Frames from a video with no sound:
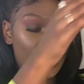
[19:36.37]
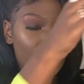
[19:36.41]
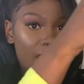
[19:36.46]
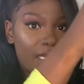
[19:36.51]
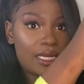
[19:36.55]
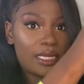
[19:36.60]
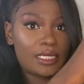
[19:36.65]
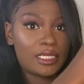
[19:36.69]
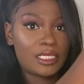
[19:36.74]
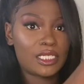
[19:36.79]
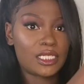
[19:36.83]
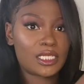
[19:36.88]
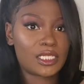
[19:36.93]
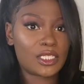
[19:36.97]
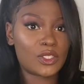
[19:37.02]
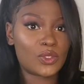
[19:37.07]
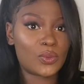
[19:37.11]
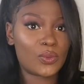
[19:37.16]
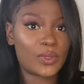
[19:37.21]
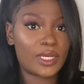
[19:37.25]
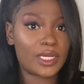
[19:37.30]

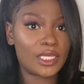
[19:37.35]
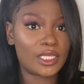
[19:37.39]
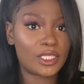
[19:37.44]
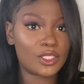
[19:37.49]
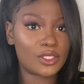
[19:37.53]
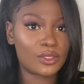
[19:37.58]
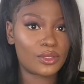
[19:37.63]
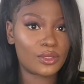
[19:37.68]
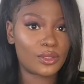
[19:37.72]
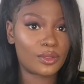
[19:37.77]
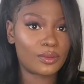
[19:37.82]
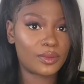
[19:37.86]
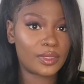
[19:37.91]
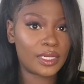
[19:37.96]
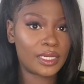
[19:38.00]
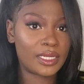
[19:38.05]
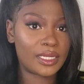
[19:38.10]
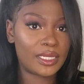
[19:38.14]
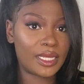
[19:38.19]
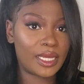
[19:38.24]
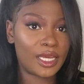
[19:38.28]
inches 22
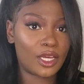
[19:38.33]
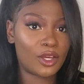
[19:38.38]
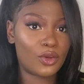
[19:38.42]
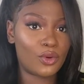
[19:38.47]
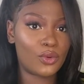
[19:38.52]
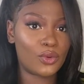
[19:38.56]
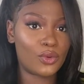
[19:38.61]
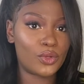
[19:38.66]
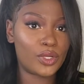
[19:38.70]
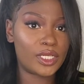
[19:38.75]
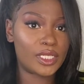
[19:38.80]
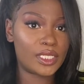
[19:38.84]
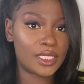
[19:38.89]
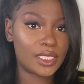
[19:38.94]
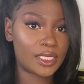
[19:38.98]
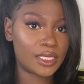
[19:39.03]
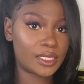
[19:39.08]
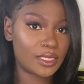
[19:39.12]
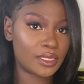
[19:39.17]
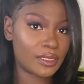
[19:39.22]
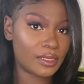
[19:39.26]
look at that
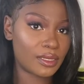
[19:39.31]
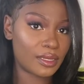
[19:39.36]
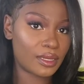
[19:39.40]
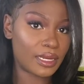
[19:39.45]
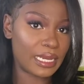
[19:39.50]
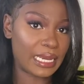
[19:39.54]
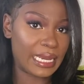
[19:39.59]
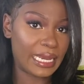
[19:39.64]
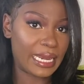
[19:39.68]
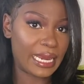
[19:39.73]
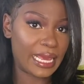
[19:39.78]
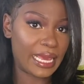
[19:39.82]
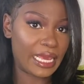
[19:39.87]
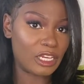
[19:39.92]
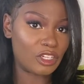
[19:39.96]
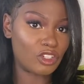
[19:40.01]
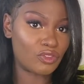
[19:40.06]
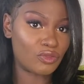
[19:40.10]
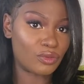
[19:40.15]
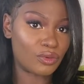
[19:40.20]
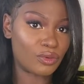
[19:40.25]
gorgeous
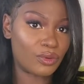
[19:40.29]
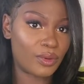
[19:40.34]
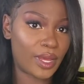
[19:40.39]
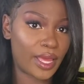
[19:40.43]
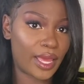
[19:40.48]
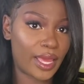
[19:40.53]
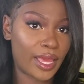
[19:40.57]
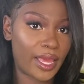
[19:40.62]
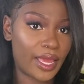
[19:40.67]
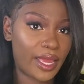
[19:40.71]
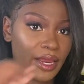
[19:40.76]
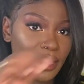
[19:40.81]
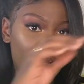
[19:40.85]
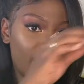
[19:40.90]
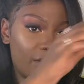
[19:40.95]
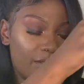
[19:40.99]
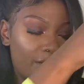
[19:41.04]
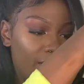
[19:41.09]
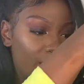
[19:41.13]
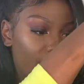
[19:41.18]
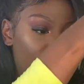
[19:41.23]
natural hair
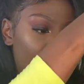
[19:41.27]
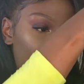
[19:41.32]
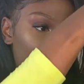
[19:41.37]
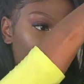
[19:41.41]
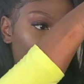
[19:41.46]
though